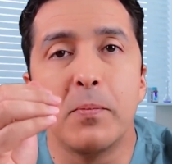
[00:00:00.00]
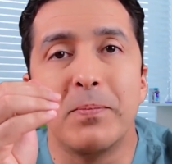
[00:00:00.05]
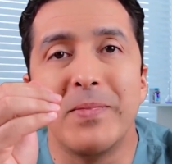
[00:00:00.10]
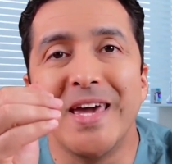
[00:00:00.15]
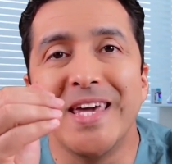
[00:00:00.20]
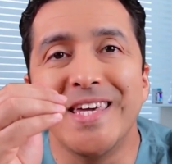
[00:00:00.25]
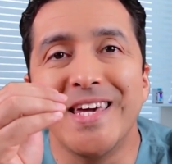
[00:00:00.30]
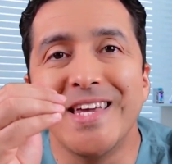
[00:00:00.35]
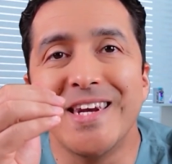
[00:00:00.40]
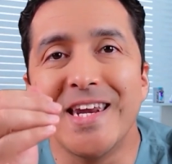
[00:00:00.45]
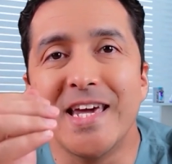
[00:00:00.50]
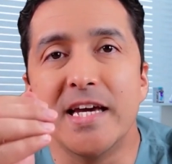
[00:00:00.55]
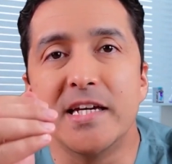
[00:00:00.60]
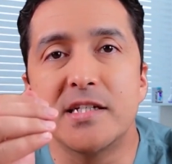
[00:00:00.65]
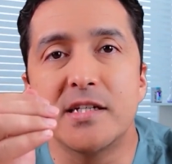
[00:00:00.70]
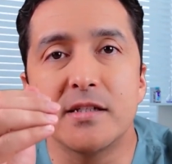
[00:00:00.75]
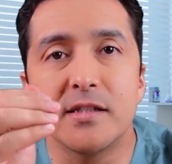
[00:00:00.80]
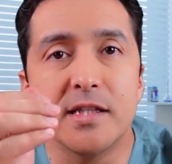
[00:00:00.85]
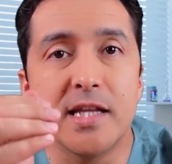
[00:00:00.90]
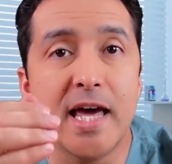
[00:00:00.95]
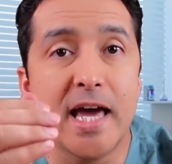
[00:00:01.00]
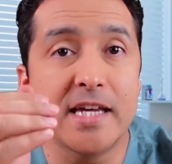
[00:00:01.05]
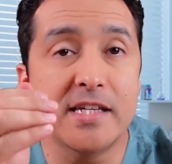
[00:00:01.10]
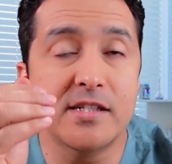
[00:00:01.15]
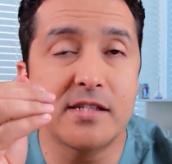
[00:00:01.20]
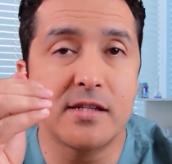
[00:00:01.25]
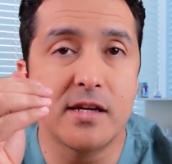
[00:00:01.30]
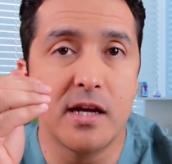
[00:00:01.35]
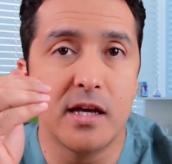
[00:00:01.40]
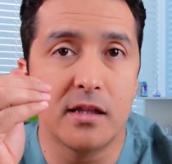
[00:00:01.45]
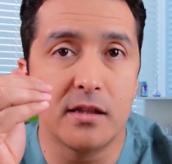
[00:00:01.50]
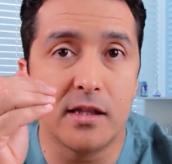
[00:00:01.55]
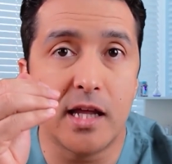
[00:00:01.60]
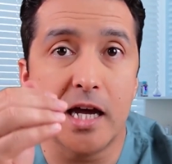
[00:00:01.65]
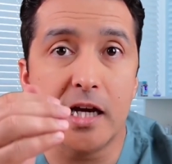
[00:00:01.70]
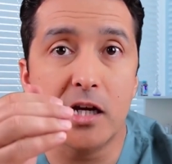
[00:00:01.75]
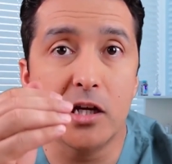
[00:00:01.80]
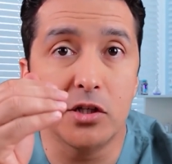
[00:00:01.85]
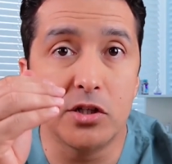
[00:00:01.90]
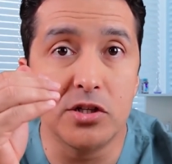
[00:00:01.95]
making it less
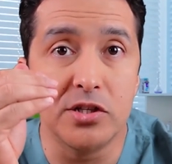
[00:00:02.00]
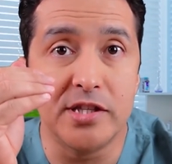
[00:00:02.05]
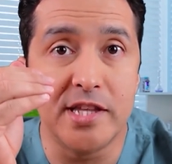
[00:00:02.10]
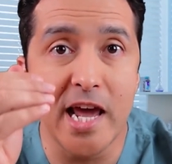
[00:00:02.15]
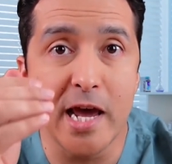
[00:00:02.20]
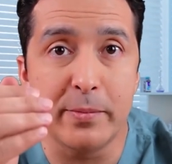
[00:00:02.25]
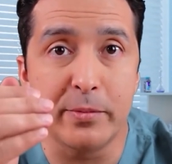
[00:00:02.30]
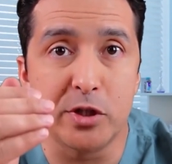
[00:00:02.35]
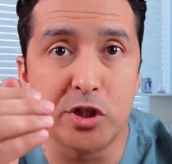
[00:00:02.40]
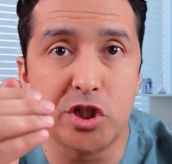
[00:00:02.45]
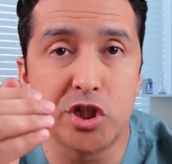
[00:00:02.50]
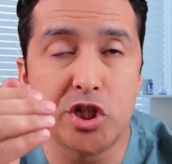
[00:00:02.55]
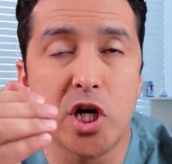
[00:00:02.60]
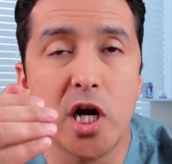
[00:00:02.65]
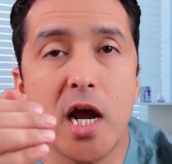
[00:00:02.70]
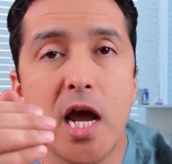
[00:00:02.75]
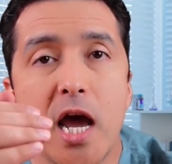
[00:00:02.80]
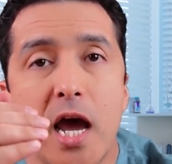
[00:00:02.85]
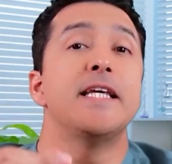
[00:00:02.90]
likely to damage.